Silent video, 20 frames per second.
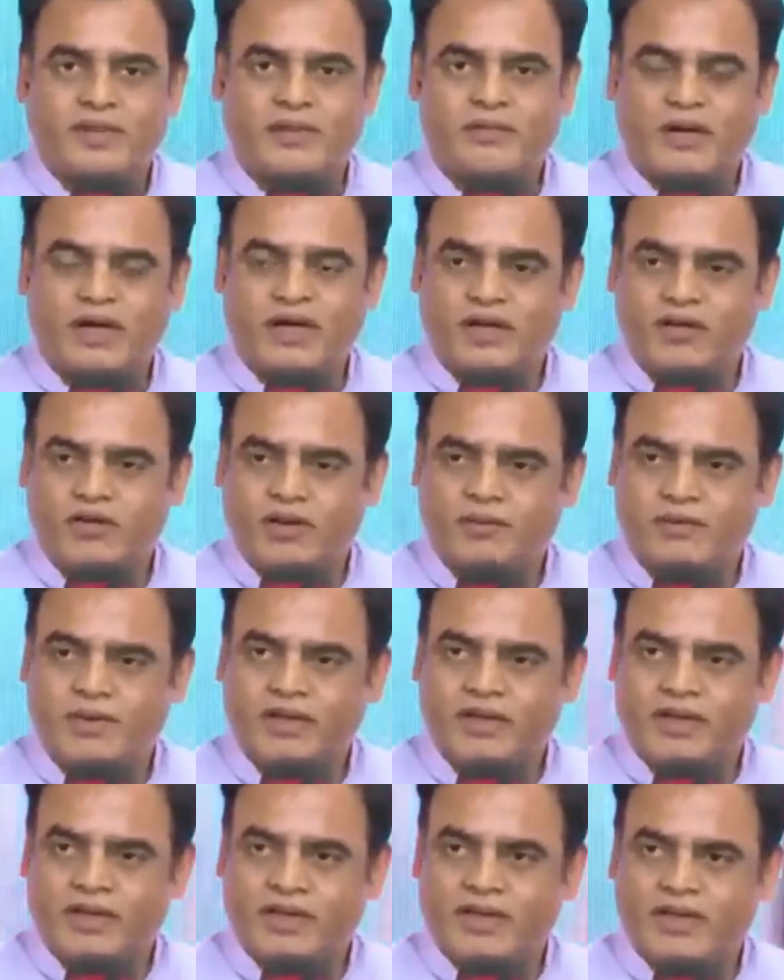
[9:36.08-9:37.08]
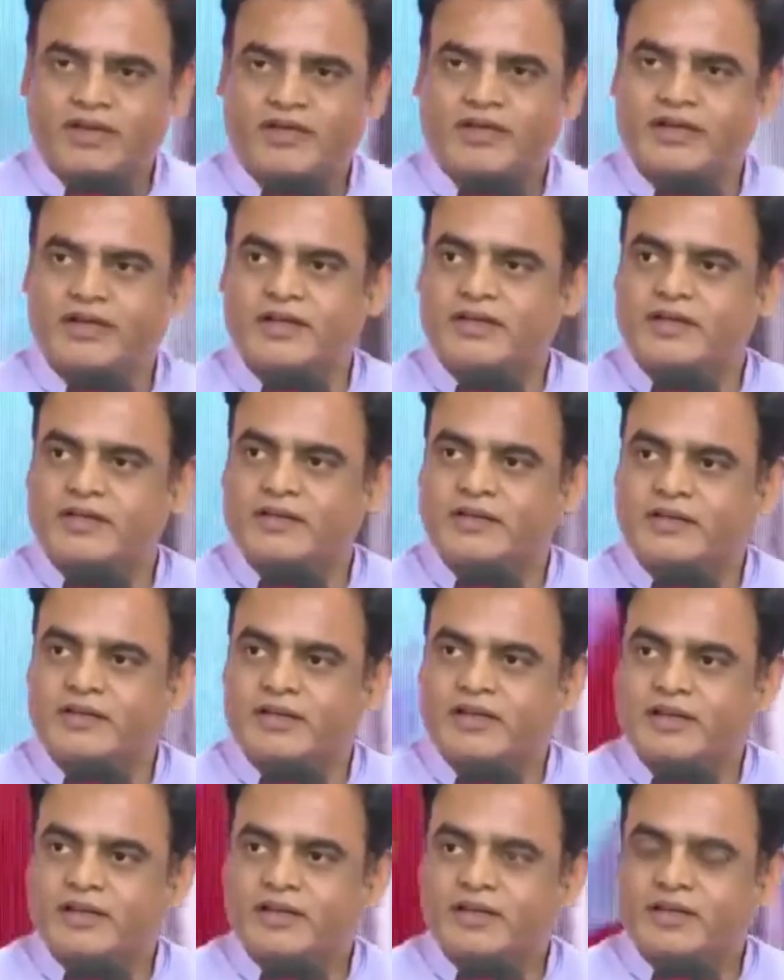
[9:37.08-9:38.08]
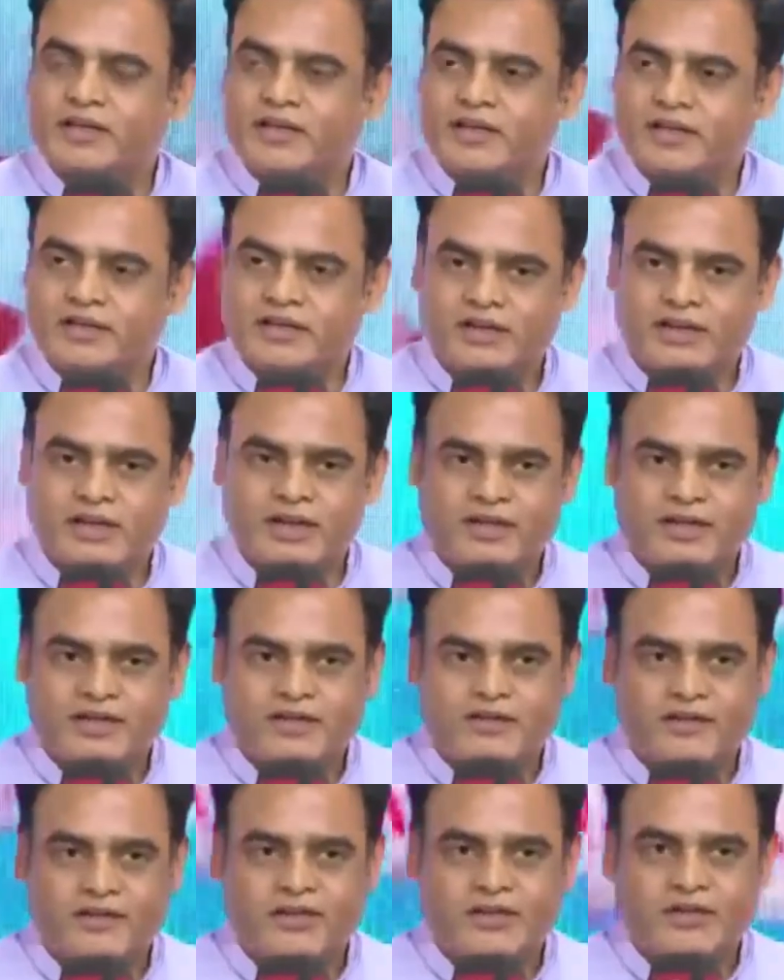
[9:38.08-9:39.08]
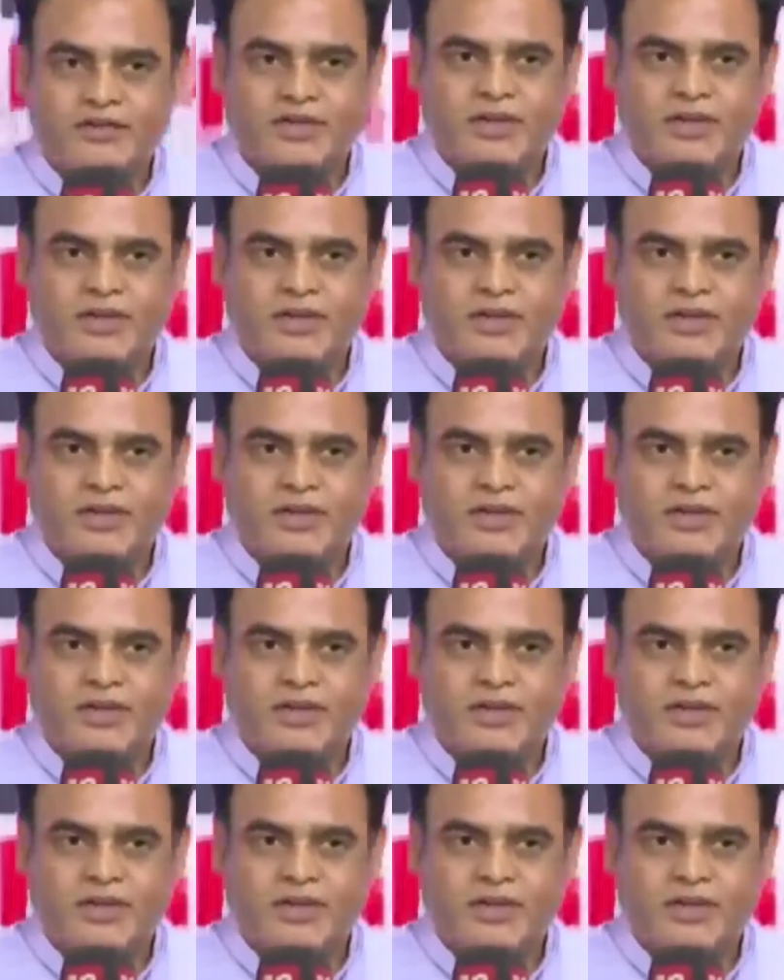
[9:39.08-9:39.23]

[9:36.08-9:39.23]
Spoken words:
by developing a content, digitalization of